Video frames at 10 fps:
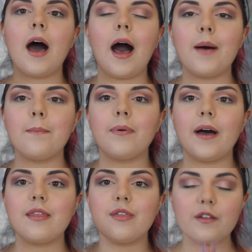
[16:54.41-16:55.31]

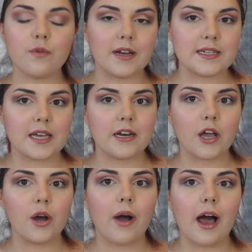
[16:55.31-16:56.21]
But this one is going to
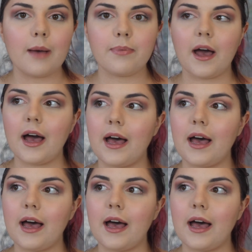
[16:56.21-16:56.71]
go up